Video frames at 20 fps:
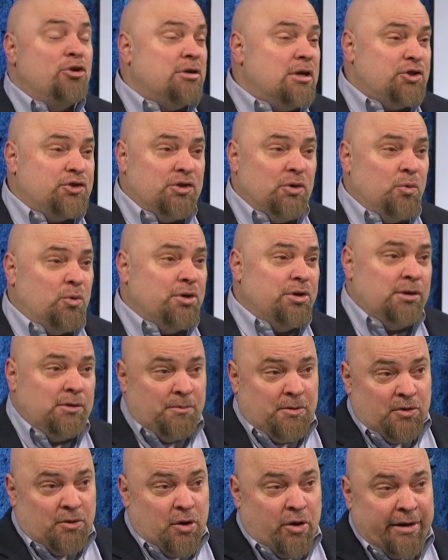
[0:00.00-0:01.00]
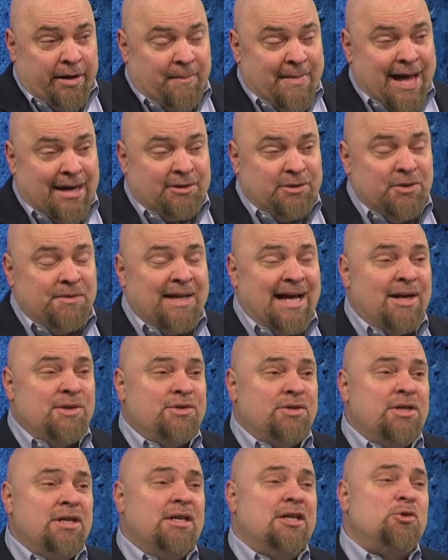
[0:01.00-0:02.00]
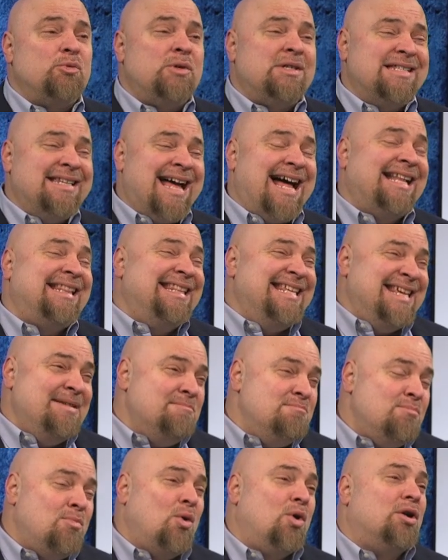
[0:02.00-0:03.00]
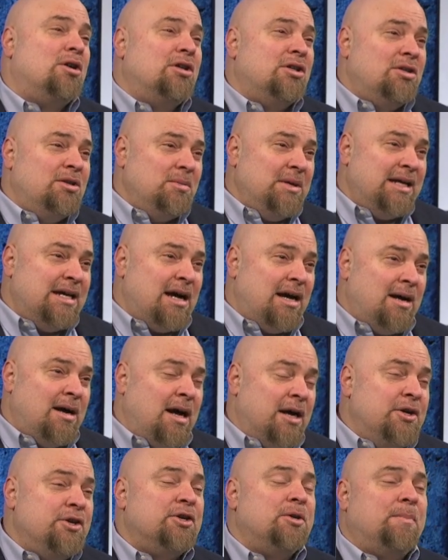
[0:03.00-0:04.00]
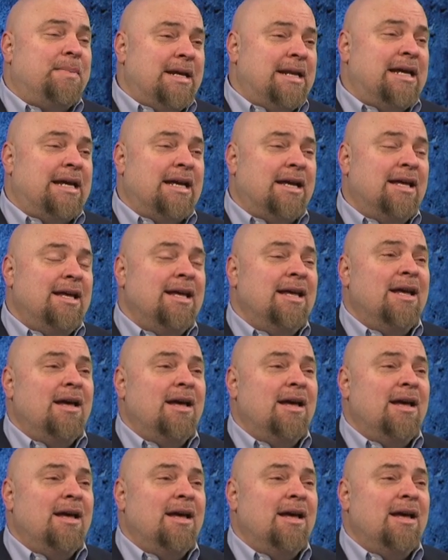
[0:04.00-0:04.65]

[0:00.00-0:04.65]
Christian worldview going back 2,000 years was not the moral underpinning